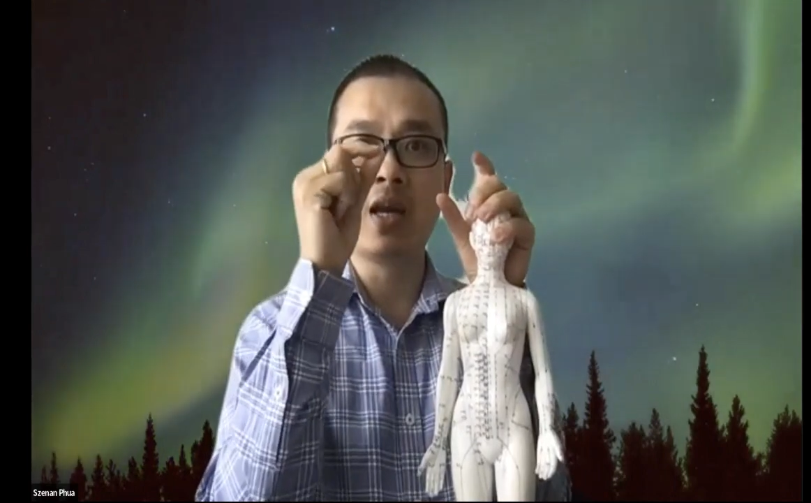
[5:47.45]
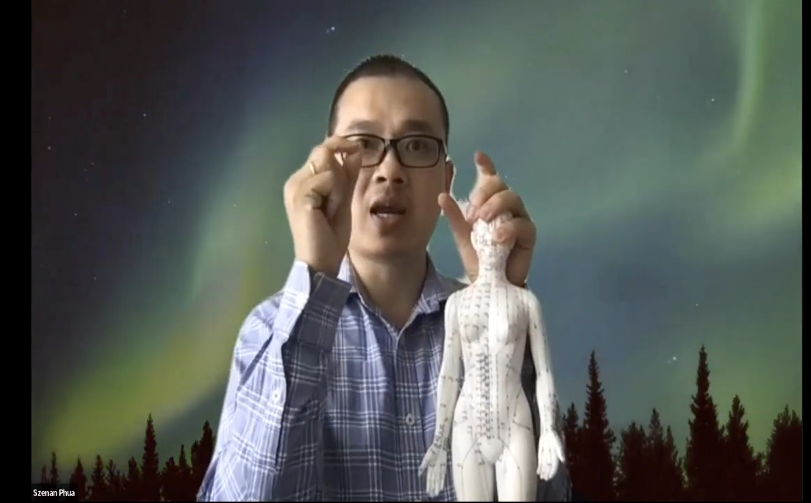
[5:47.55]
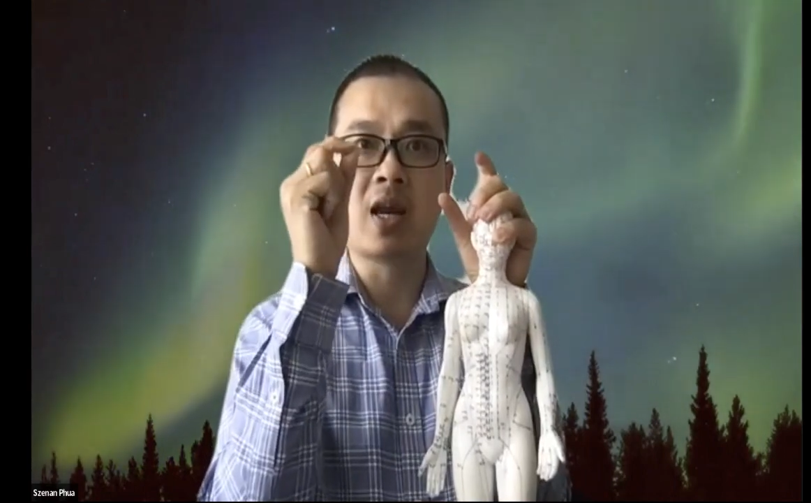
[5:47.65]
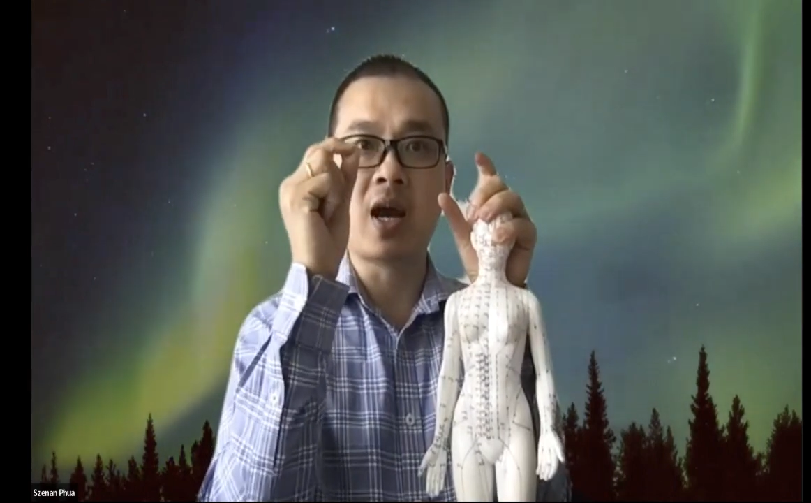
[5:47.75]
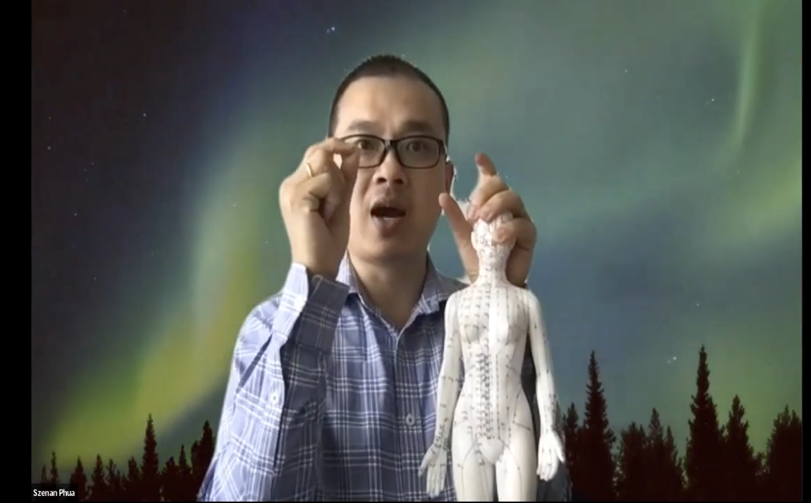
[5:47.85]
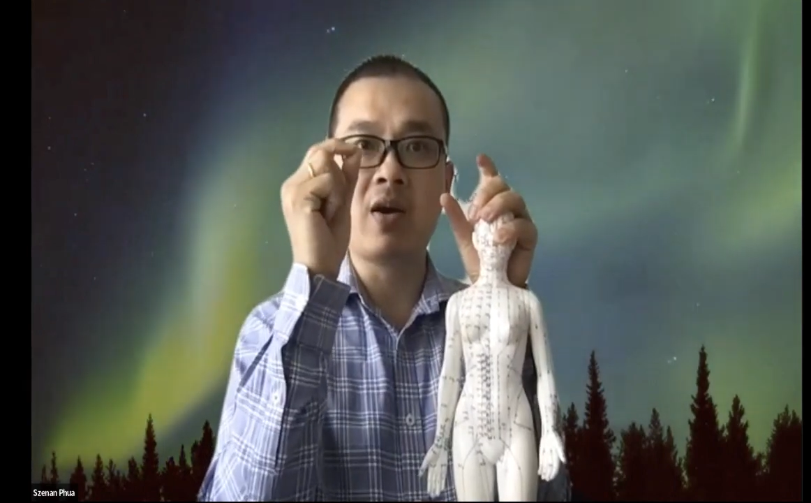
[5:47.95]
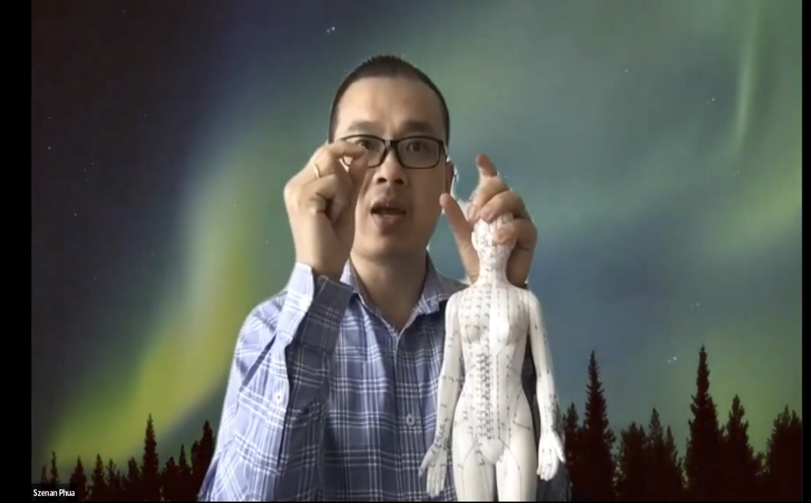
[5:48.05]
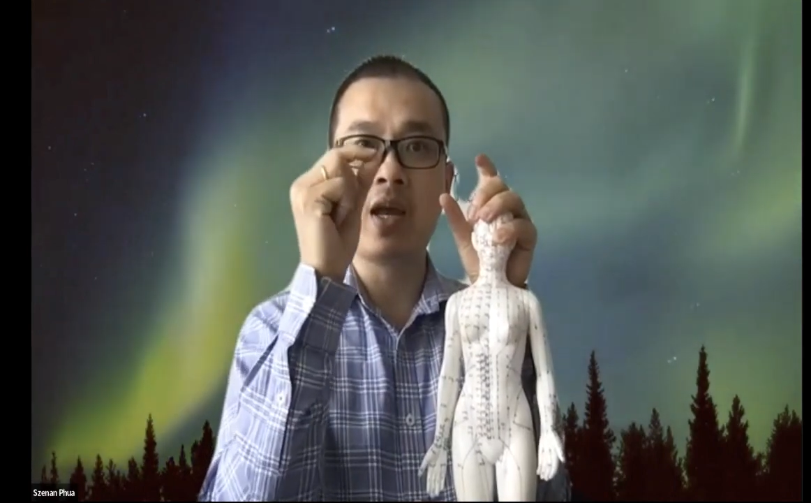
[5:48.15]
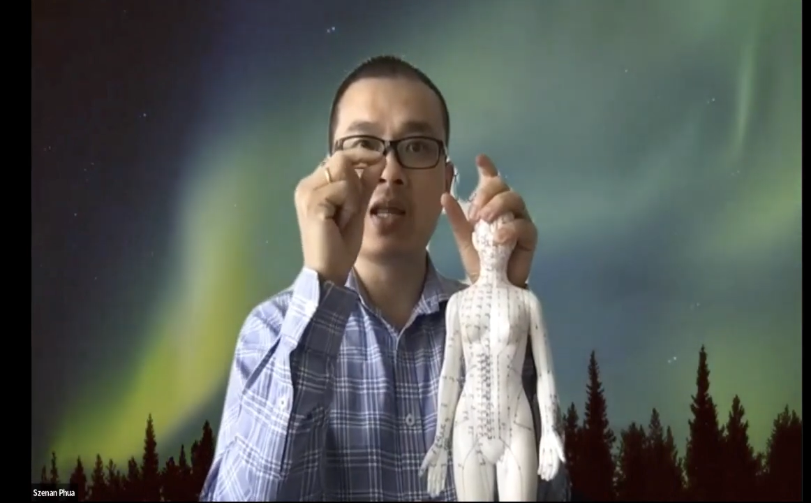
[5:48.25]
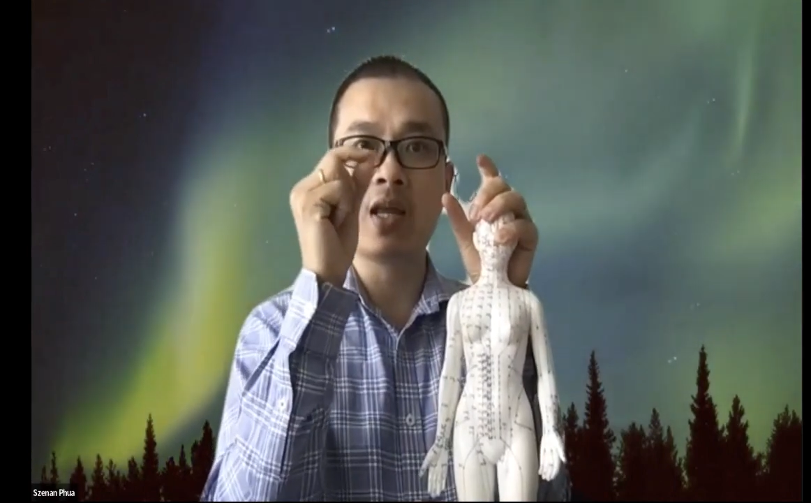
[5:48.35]
and out,
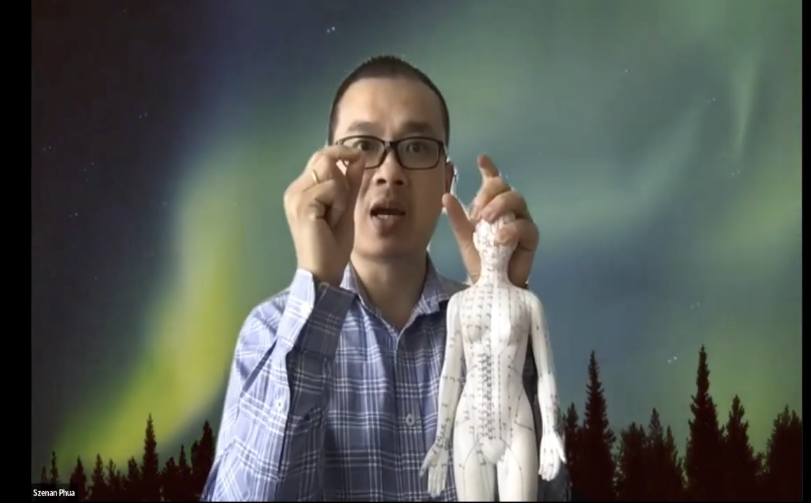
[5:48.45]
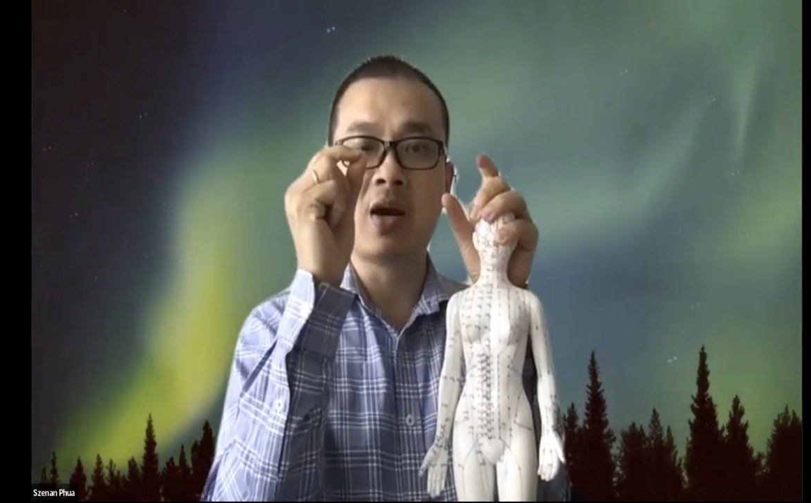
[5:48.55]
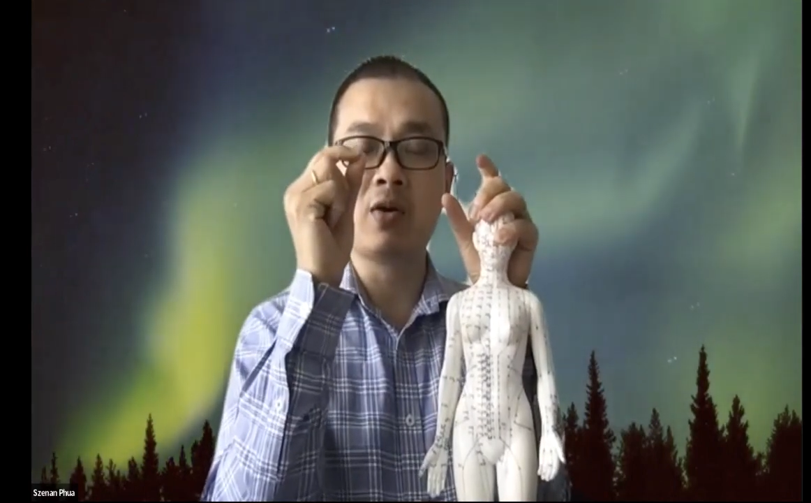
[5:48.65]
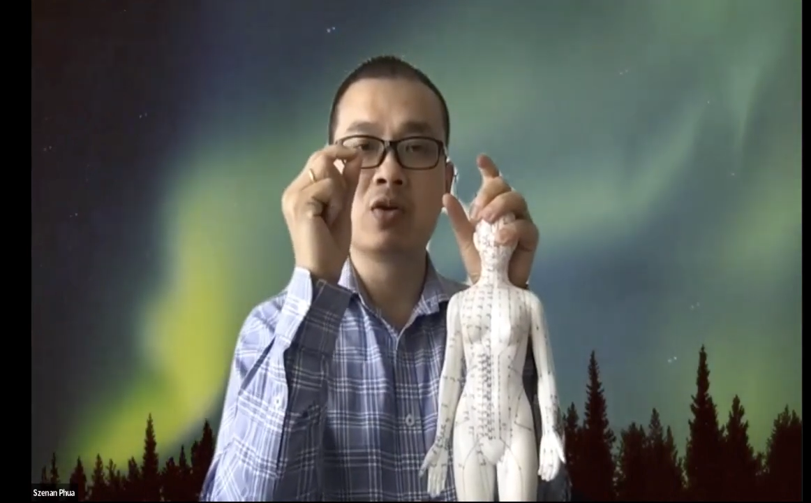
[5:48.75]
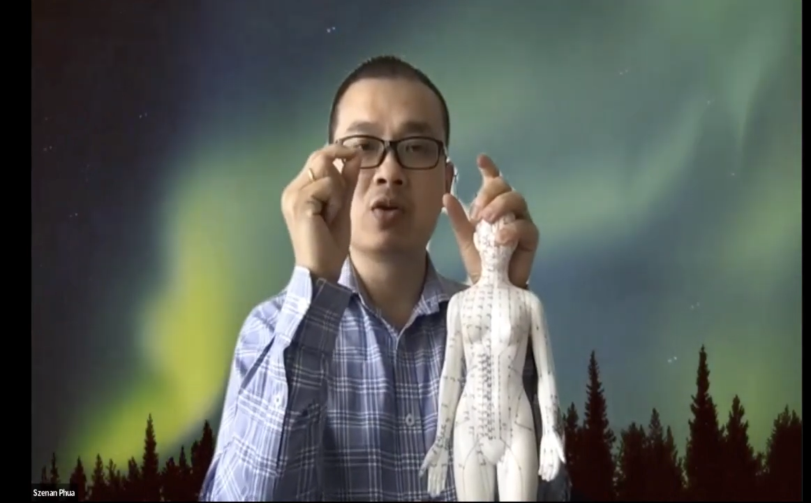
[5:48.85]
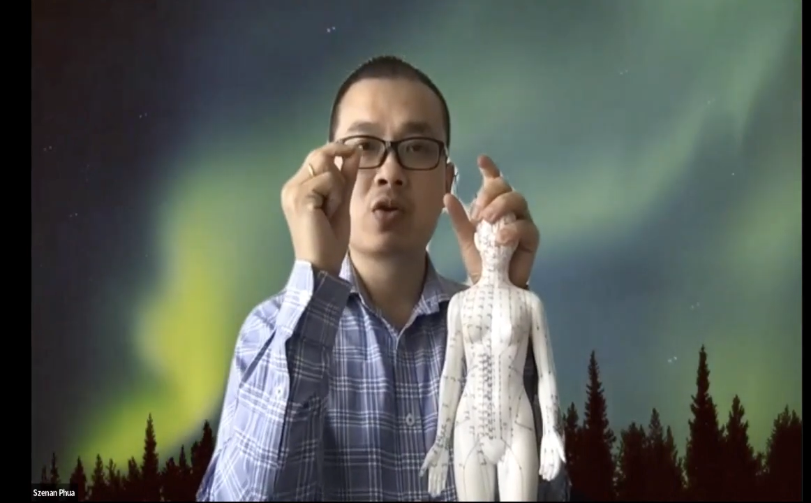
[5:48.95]
in and out,